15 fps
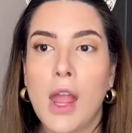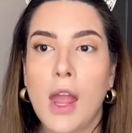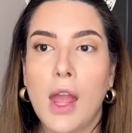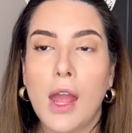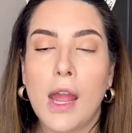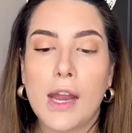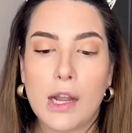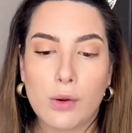
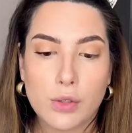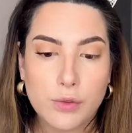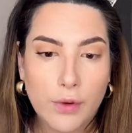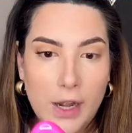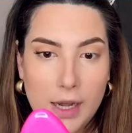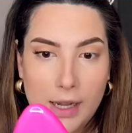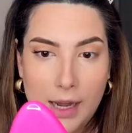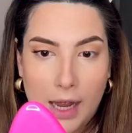It looks very
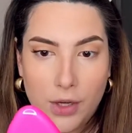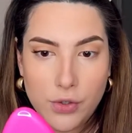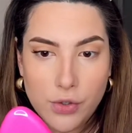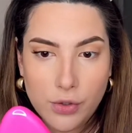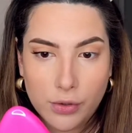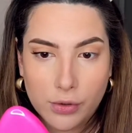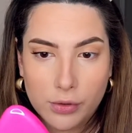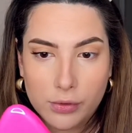
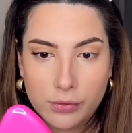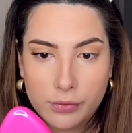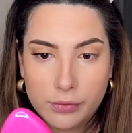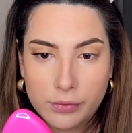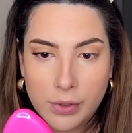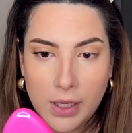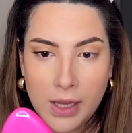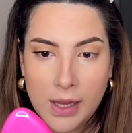natural.
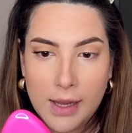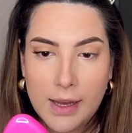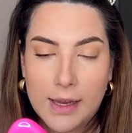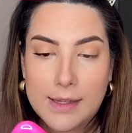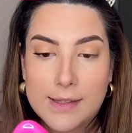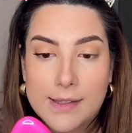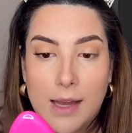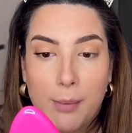It
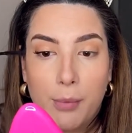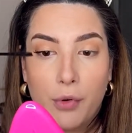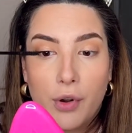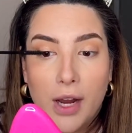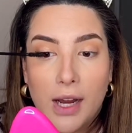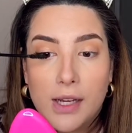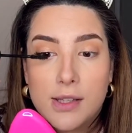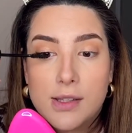
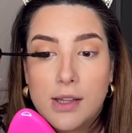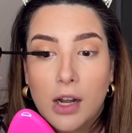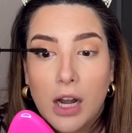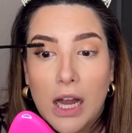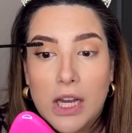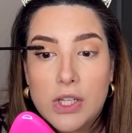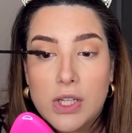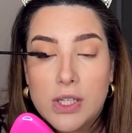separates the lashes